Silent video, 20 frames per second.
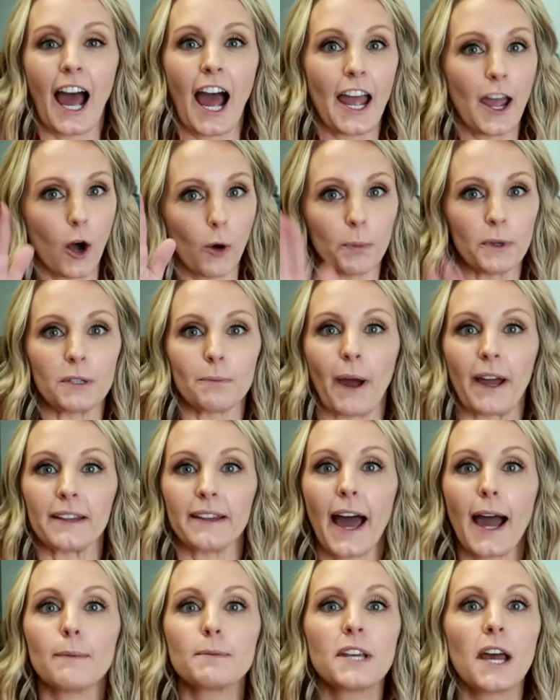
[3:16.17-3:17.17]
I opened my
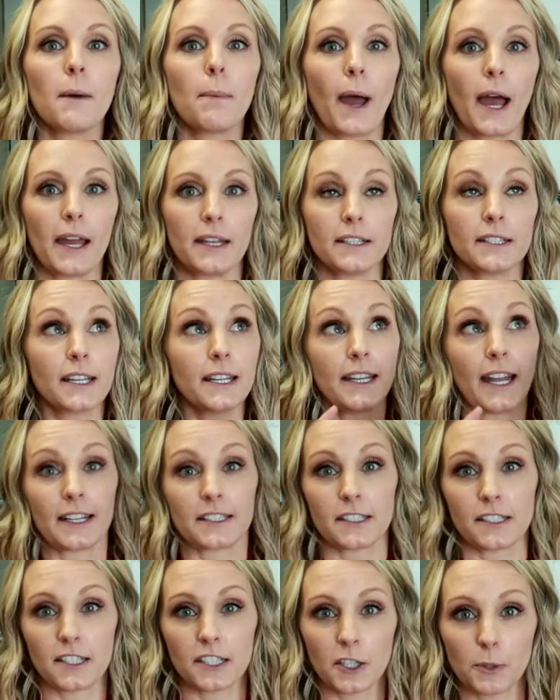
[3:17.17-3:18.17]
laptop, I
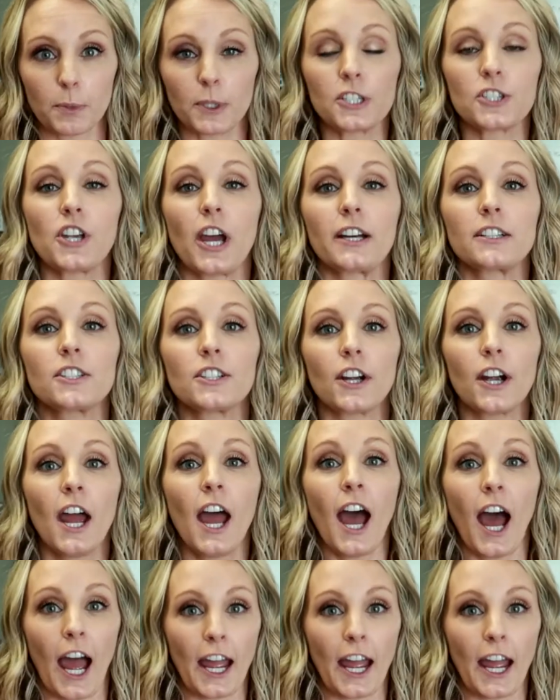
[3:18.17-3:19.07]
connected to the projector,